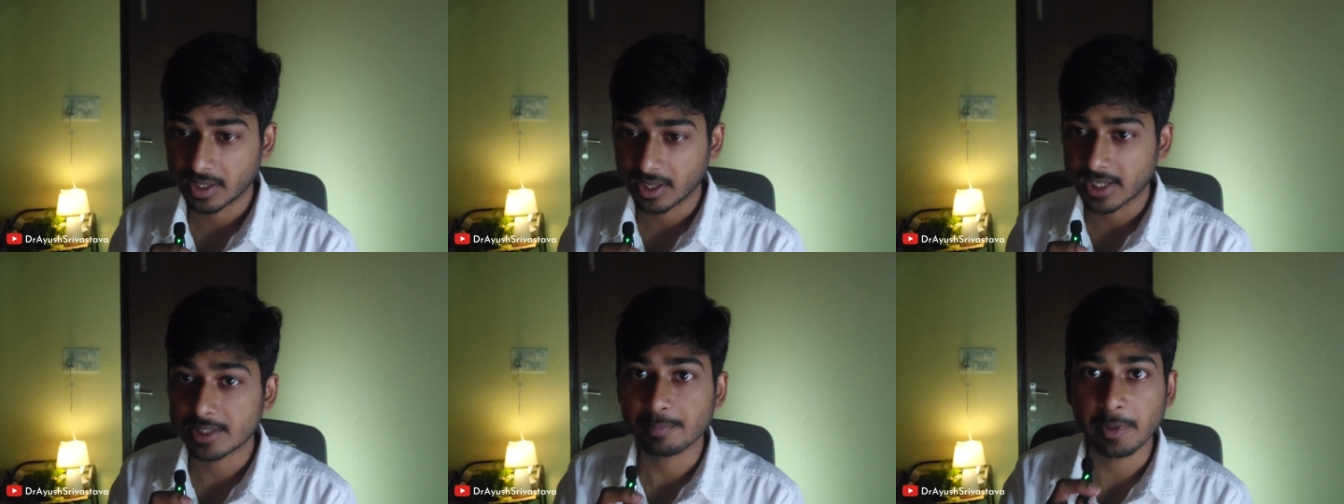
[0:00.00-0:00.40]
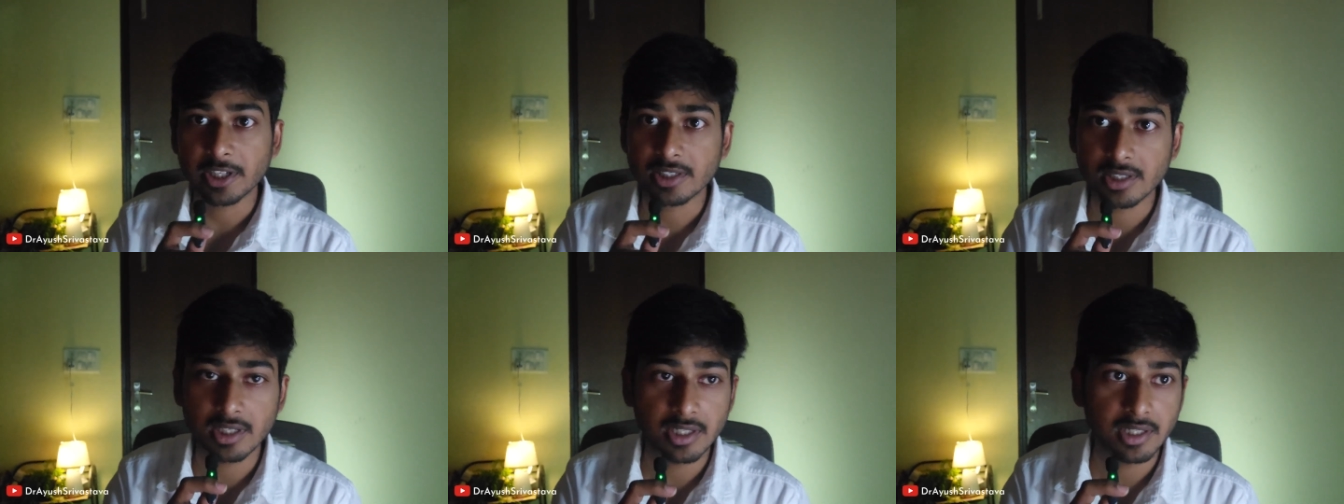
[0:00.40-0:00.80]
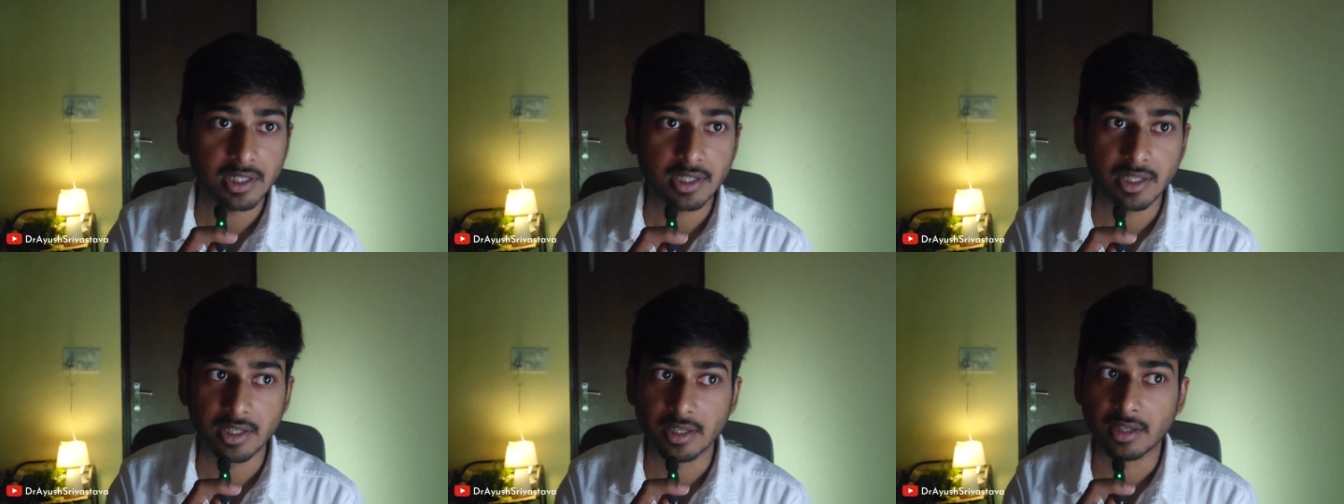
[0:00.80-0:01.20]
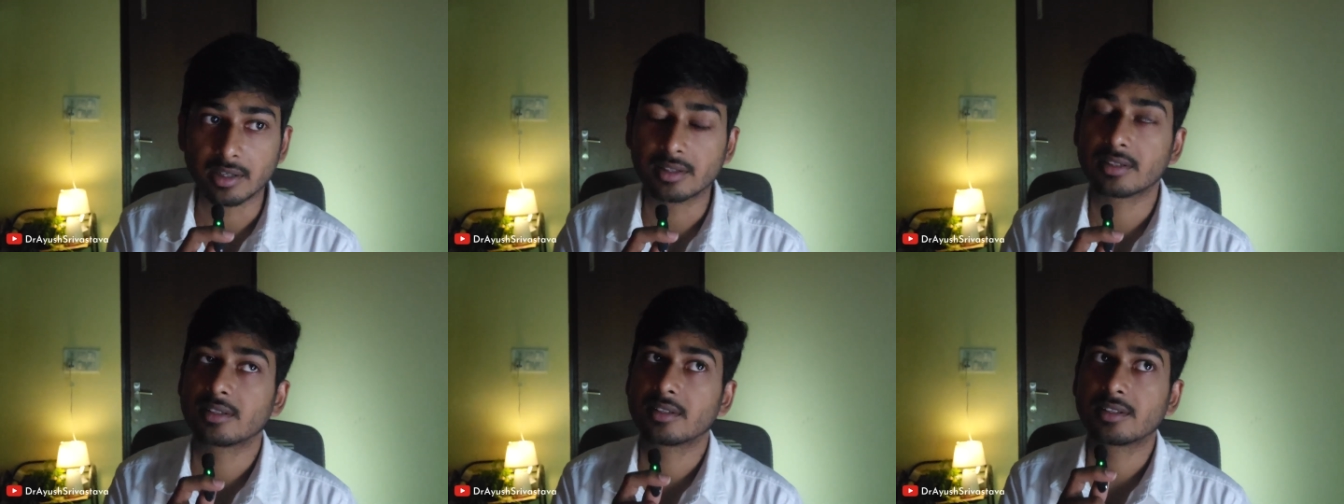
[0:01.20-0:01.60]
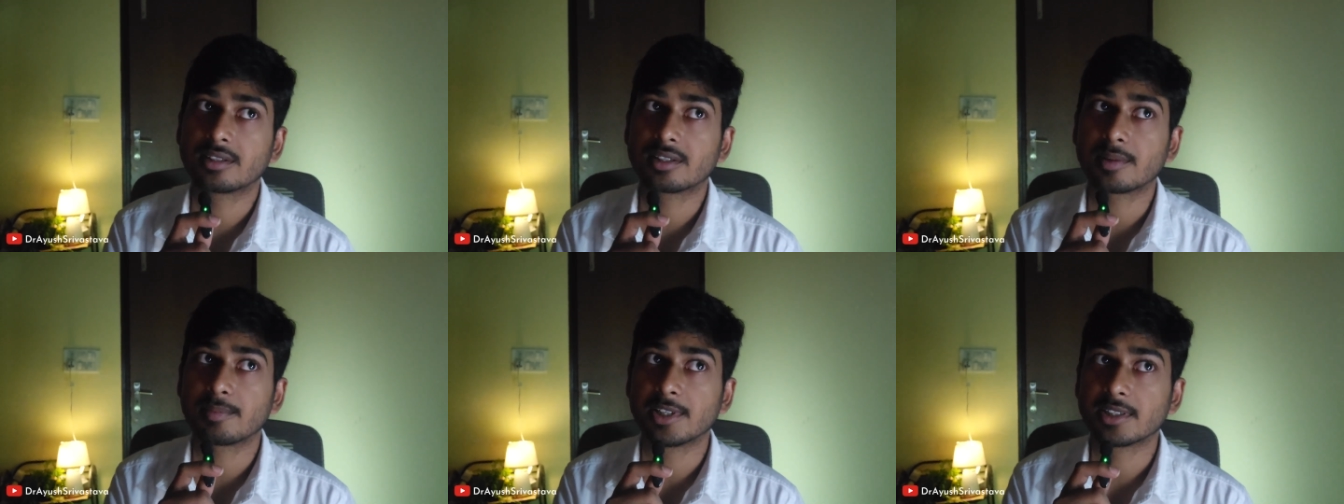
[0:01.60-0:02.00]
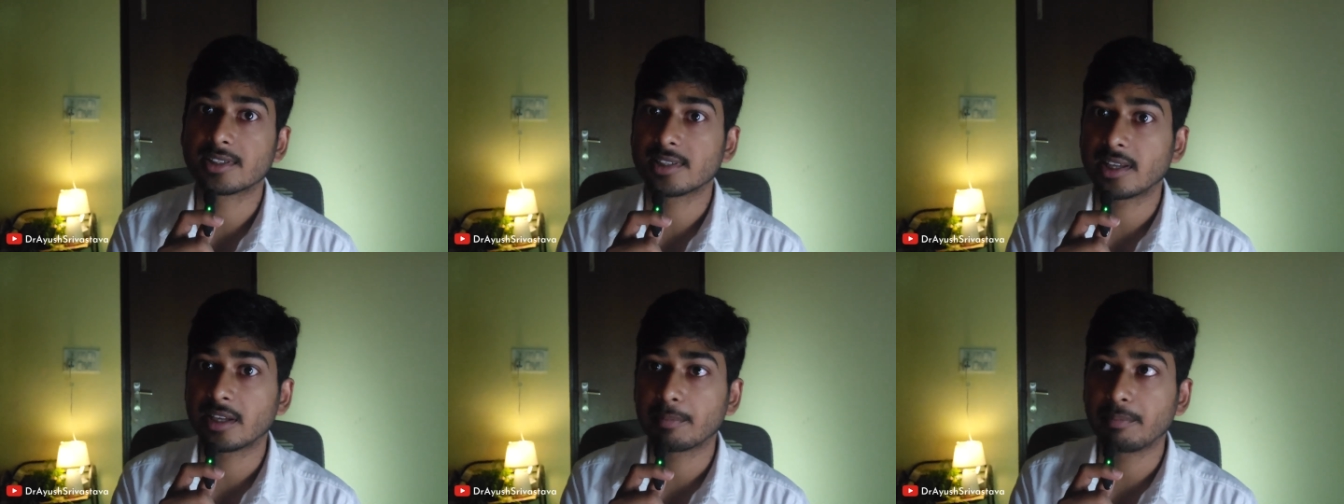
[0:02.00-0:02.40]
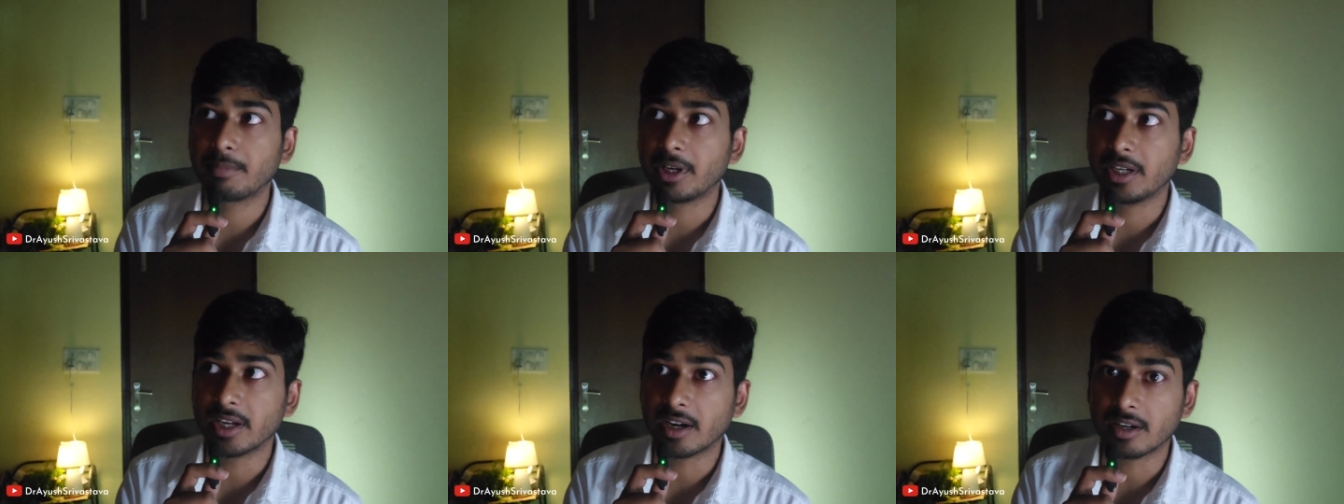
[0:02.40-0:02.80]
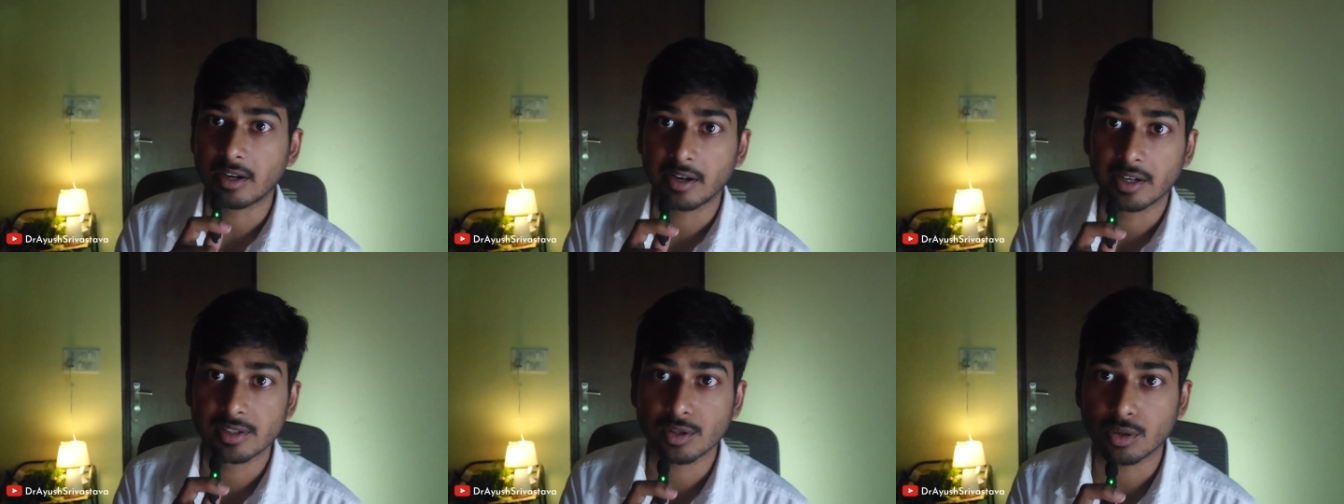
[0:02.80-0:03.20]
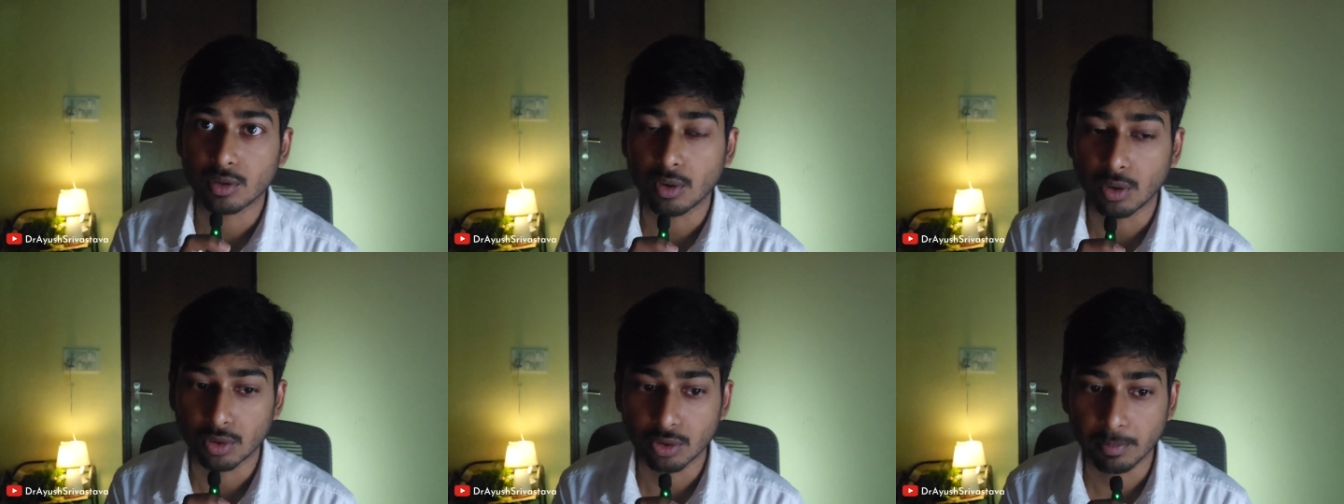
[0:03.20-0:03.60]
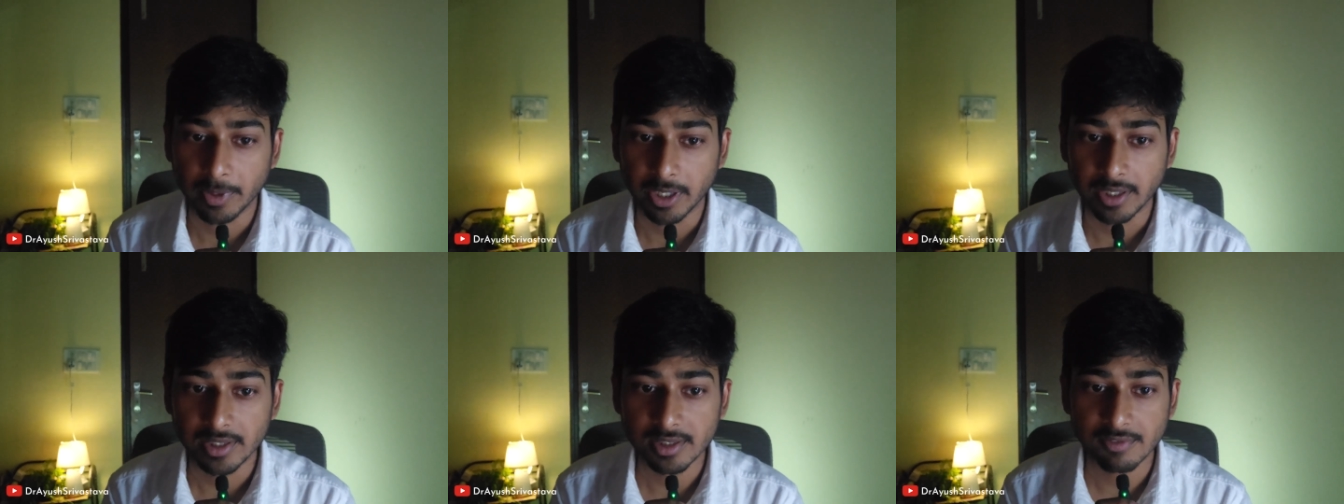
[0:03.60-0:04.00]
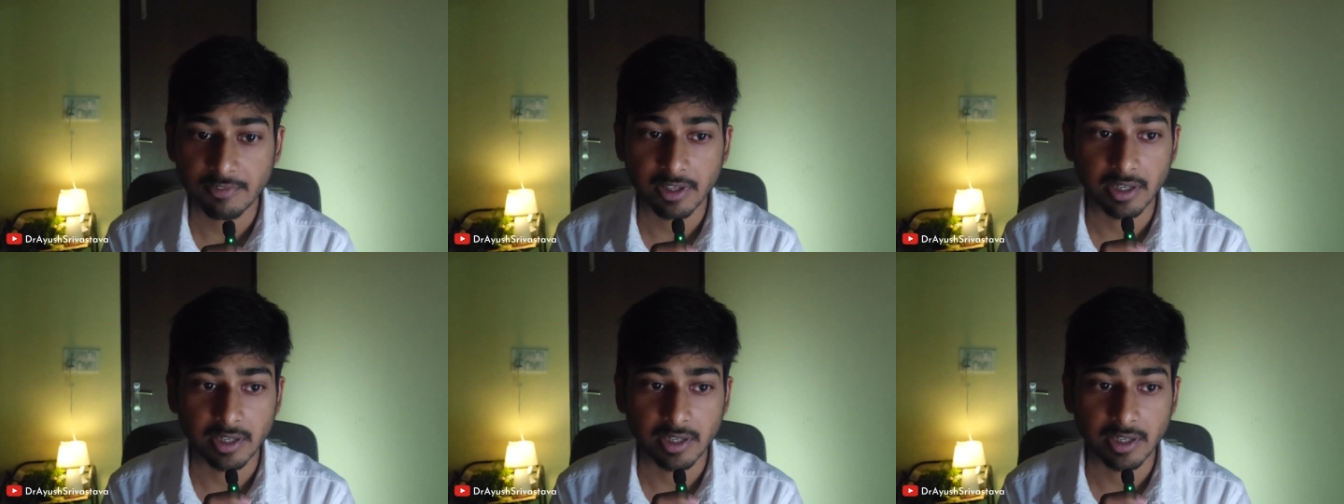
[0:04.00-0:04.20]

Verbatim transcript: especially in subjects like pediatrics or orthopedics,